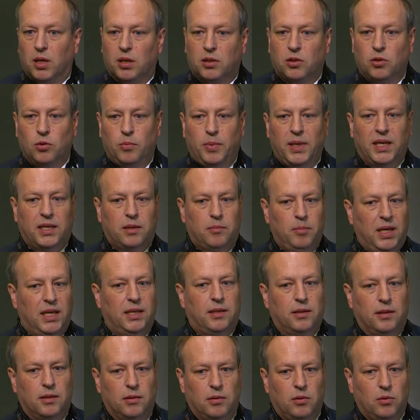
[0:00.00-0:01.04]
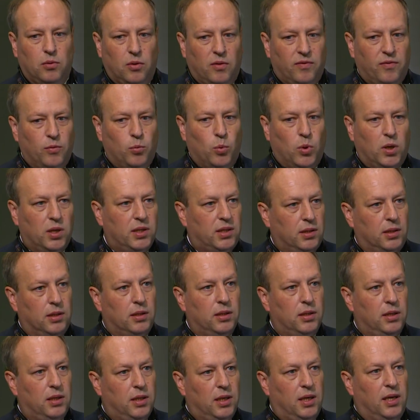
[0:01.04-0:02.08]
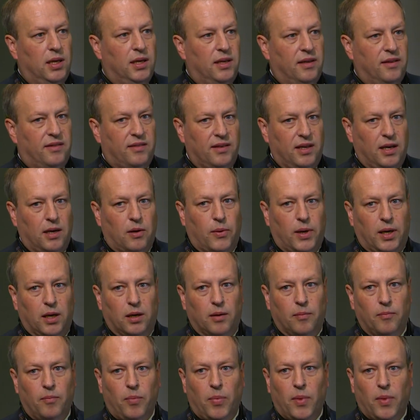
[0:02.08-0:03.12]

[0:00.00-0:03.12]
cubic meter of water in this area,